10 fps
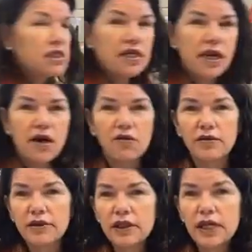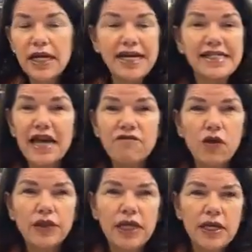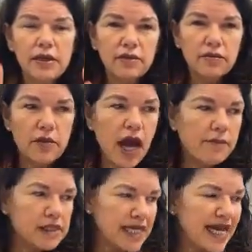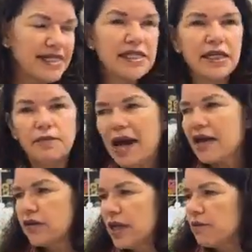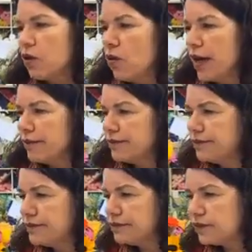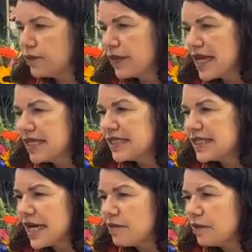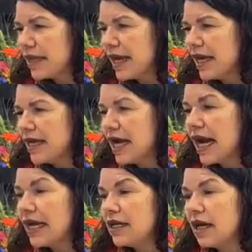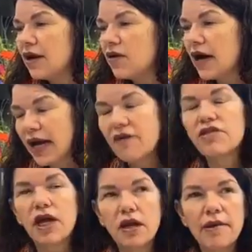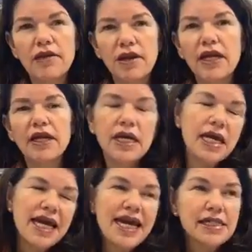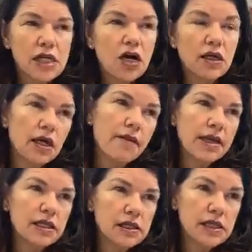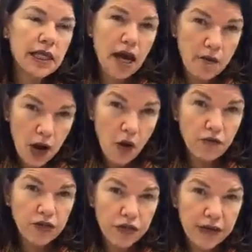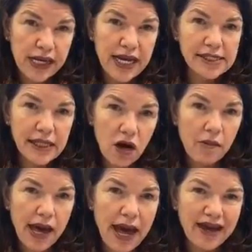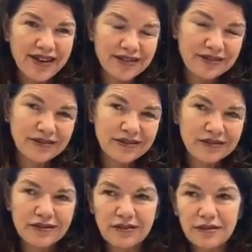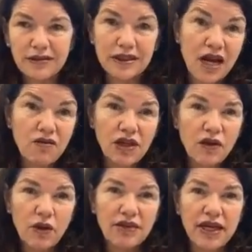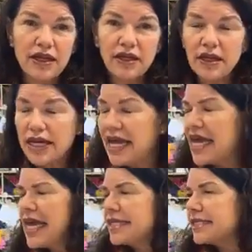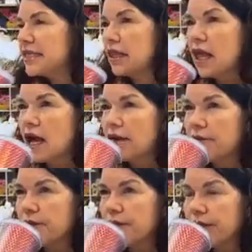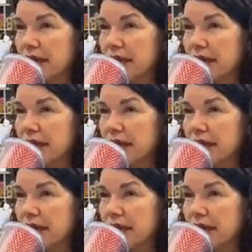first to know because I've only I'm testing pattern number 1. Stay and play. I know. I in Vegas. it's I mean to come home for 3 days and go back. Mm, Either way, it's a it. lot. It's a lot